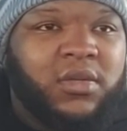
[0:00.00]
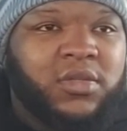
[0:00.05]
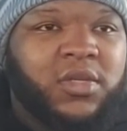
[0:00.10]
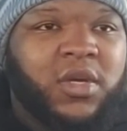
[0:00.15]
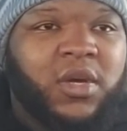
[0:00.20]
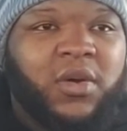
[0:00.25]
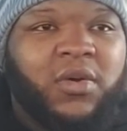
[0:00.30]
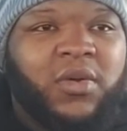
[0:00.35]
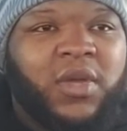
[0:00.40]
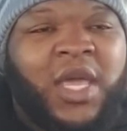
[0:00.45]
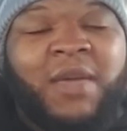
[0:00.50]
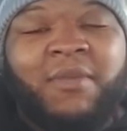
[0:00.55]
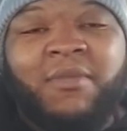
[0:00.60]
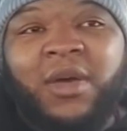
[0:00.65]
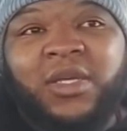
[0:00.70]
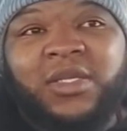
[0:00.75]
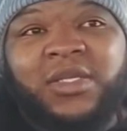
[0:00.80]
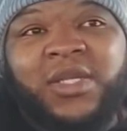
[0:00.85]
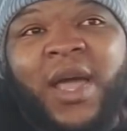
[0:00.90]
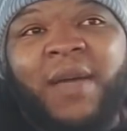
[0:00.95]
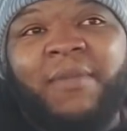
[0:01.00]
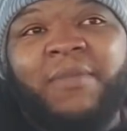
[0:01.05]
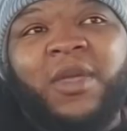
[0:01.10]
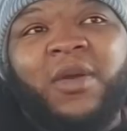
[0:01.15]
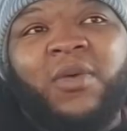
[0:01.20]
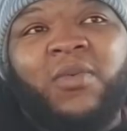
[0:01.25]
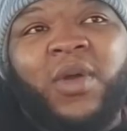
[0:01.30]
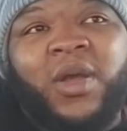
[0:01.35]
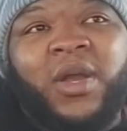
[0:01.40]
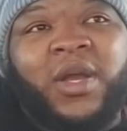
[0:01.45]
So he must not be
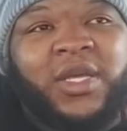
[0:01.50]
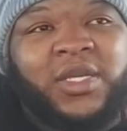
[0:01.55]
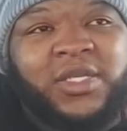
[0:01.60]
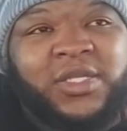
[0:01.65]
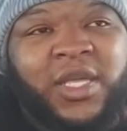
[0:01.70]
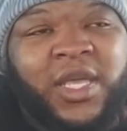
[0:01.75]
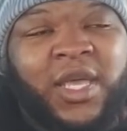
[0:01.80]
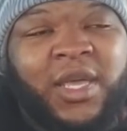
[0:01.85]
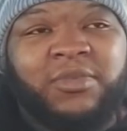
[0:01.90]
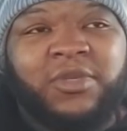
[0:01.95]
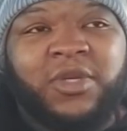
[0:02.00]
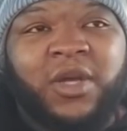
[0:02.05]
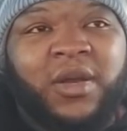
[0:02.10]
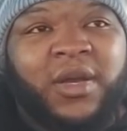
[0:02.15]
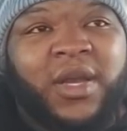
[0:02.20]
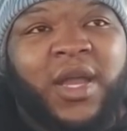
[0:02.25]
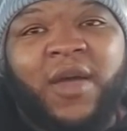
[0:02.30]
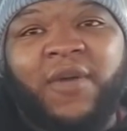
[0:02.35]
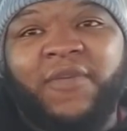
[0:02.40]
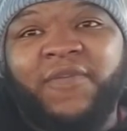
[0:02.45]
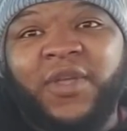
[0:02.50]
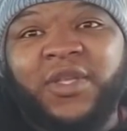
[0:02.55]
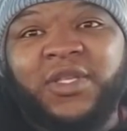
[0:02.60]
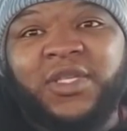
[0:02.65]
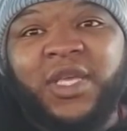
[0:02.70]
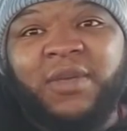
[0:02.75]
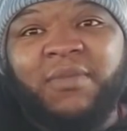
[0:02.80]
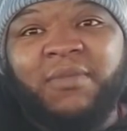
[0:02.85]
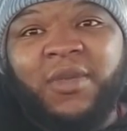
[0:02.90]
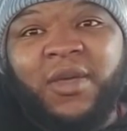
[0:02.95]
aware his team turned down
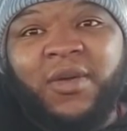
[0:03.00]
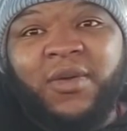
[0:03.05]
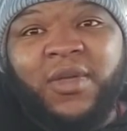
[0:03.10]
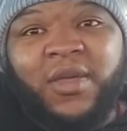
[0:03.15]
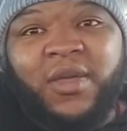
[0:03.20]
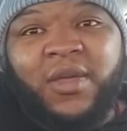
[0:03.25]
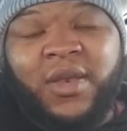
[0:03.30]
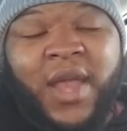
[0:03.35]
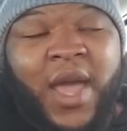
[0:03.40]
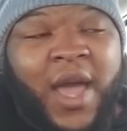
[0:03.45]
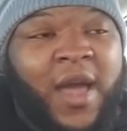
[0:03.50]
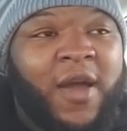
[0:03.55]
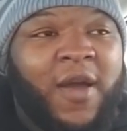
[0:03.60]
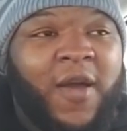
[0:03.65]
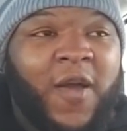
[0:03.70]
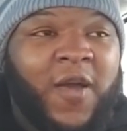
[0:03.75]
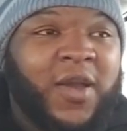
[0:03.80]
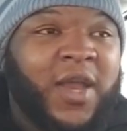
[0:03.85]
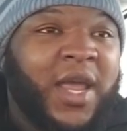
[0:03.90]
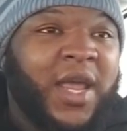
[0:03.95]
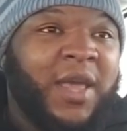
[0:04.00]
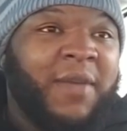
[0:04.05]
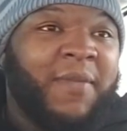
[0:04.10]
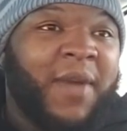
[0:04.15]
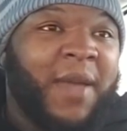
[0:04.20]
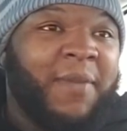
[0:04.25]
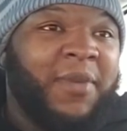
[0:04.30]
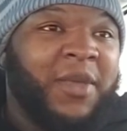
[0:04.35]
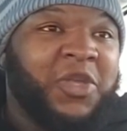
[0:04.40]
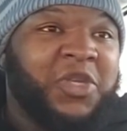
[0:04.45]
$15 million. Now, I heard that it
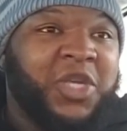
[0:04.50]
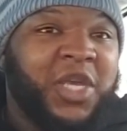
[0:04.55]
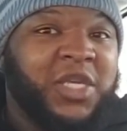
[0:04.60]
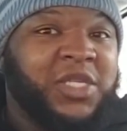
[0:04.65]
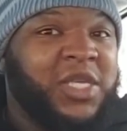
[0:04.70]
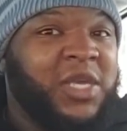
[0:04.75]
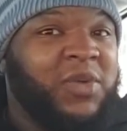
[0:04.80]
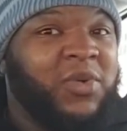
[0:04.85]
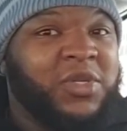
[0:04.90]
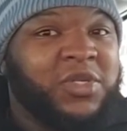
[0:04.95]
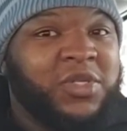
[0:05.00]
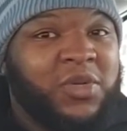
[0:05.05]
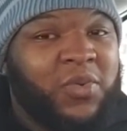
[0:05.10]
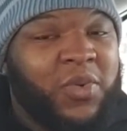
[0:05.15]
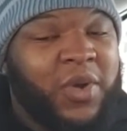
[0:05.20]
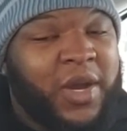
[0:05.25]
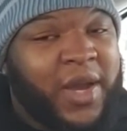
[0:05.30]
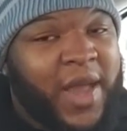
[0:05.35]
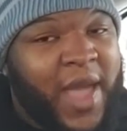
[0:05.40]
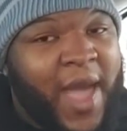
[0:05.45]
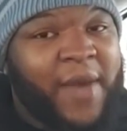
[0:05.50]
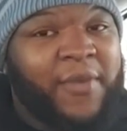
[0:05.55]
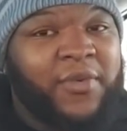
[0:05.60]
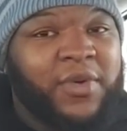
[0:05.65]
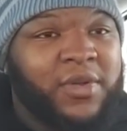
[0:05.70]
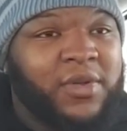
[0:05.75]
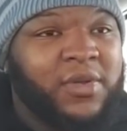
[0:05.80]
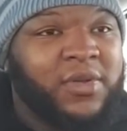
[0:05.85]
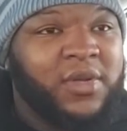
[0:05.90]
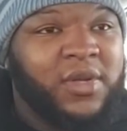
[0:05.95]
might be a chance he wasn't aware of that
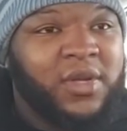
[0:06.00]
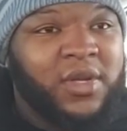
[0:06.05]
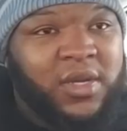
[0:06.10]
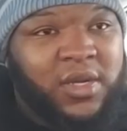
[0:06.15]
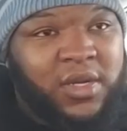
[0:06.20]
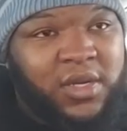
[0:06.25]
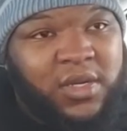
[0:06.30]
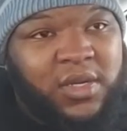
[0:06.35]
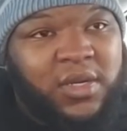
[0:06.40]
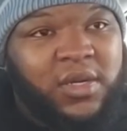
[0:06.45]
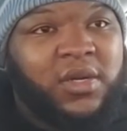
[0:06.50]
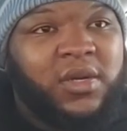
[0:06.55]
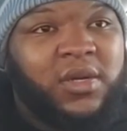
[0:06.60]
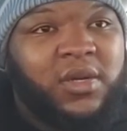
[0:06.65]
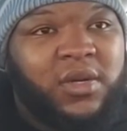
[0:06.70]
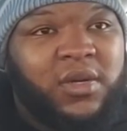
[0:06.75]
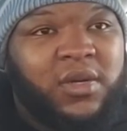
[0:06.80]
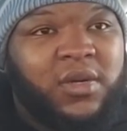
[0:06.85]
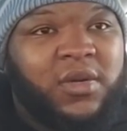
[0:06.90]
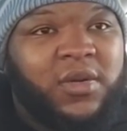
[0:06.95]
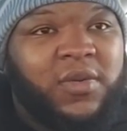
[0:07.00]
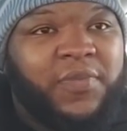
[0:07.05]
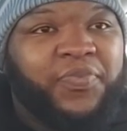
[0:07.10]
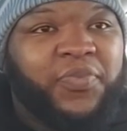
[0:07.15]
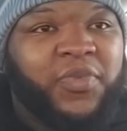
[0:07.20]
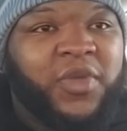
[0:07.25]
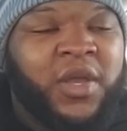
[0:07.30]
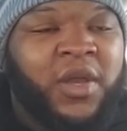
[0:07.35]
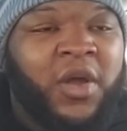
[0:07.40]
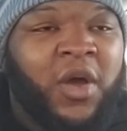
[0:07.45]
one,
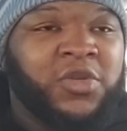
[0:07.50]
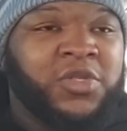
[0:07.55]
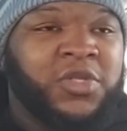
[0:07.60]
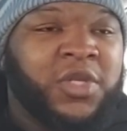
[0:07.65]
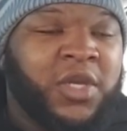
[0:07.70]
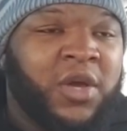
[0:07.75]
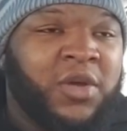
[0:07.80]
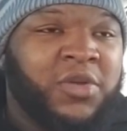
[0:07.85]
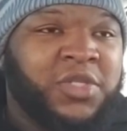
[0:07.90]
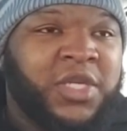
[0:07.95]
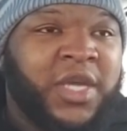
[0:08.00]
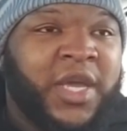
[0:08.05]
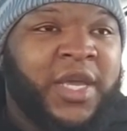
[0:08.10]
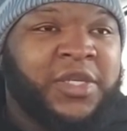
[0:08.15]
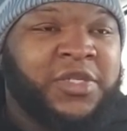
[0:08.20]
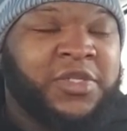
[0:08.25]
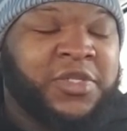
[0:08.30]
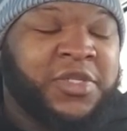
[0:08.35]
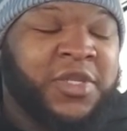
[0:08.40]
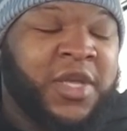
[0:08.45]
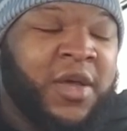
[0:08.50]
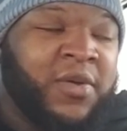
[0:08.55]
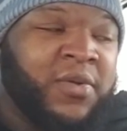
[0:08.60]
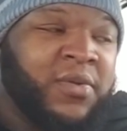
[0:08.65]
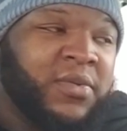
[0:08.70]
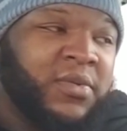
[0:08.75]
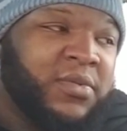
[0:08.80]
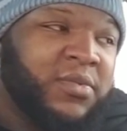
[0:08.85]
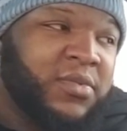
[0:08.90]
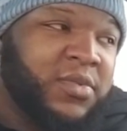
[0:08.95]
of those negotiations. So
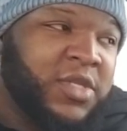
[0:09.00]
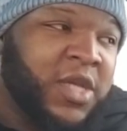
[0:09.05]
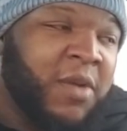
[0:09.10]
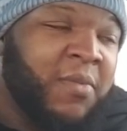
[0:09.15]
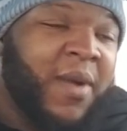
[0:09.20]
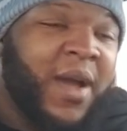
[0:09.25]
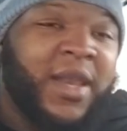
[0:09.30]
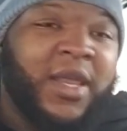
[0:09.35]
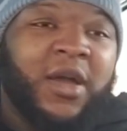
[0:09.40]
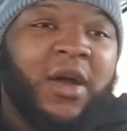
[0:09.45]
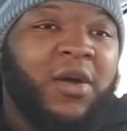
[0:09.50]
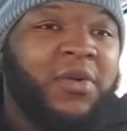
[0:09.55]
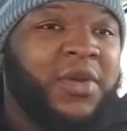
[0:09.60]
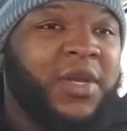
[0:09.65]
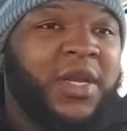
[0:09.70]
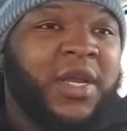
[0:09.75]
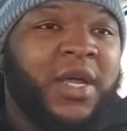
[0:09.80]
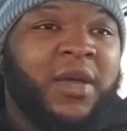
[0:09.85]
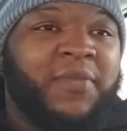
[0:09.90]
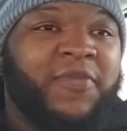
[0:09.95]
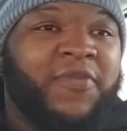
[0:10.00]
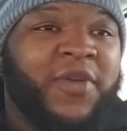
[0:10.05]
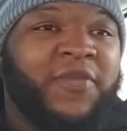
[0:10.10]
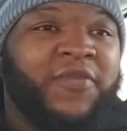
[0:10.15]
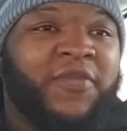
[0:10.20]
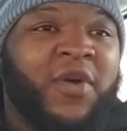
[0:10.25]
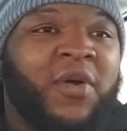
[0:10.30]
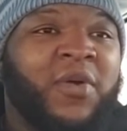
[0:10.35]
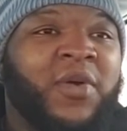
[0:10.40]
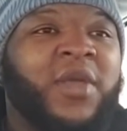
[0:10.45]
somebody holding it up
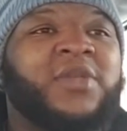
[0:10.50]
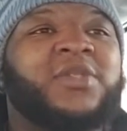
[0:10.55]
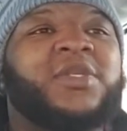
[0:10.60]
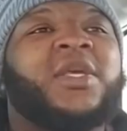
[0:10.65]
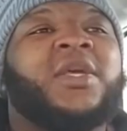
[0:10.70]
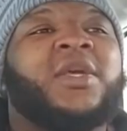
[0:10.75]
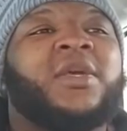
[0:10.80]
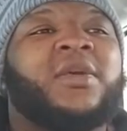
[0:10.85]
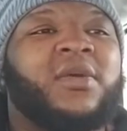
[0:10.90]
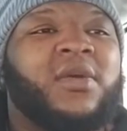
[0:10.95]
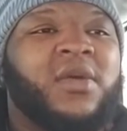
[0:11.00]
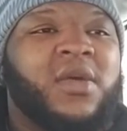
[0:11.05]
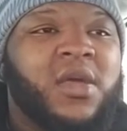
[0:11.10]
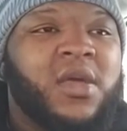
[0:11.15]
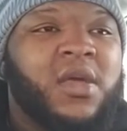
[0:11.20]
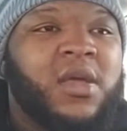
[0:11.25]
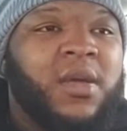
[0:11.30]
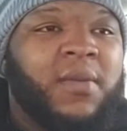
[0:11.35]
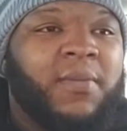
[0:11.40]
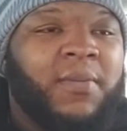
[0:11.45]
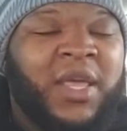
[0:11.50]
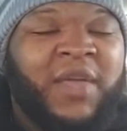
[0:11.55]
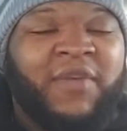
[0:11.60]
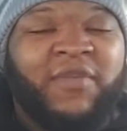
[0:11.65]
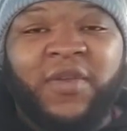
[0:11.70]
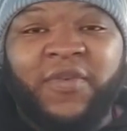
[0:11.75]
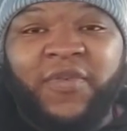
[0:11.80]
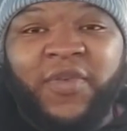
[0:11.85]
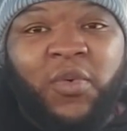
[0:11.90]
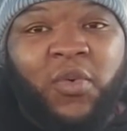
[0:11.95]
on his end. But
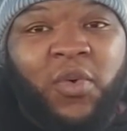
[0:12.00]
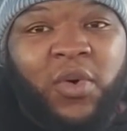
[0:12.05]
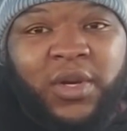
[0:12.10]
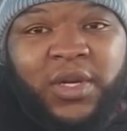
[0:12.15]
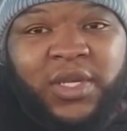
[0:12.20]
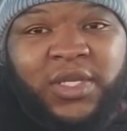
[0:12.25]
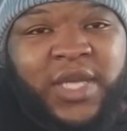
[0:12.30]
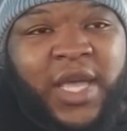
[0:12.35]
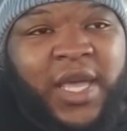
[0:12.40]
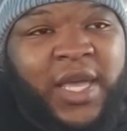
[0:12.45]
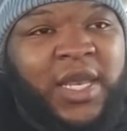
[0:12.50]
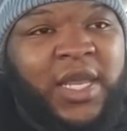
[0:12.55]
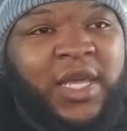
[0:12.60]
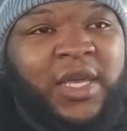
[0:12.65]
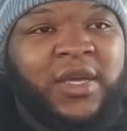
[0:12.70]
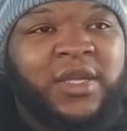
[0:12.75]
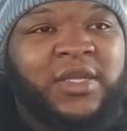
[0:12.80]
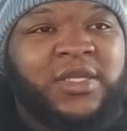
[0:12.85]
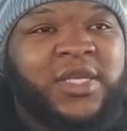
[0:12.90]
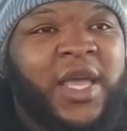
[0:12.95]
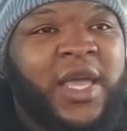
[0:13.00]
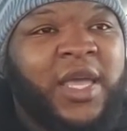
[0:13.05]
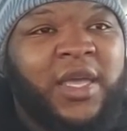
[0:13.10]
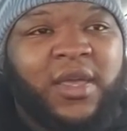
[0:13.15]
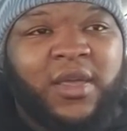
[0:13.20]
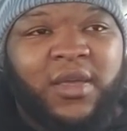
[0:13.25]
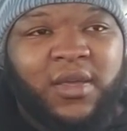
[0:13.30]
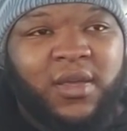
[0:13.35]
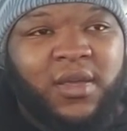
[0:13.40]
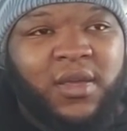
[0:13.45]
even if he wanted to take it, he couldn't take
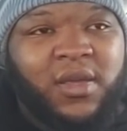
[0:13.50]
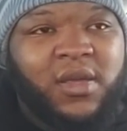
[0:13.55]
it.